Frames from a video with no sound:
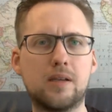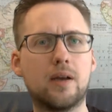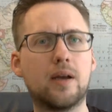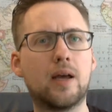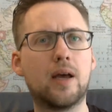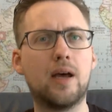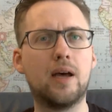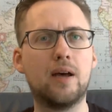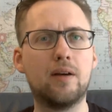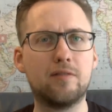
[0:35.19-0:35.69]
I
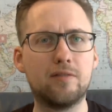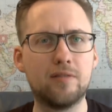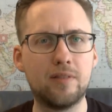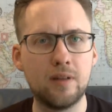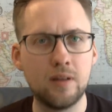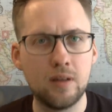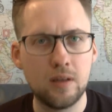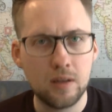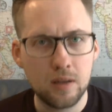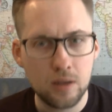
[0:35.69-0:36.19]
have
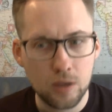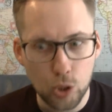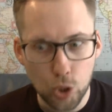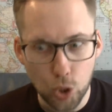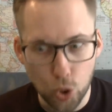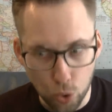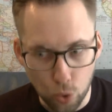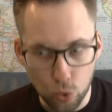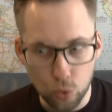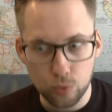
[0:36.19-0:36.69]

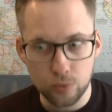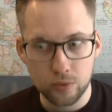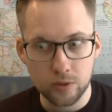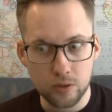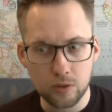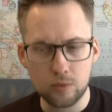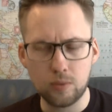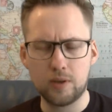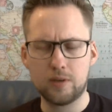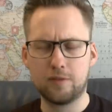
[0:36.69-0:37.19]

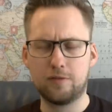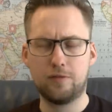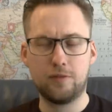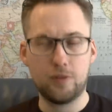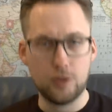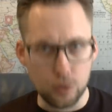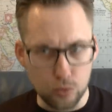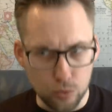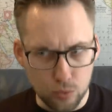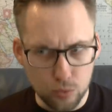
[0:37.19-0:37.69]
owned quite a
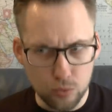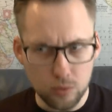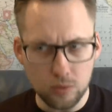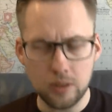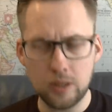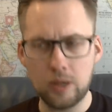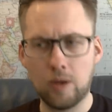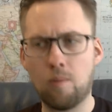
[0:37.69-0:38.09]
few,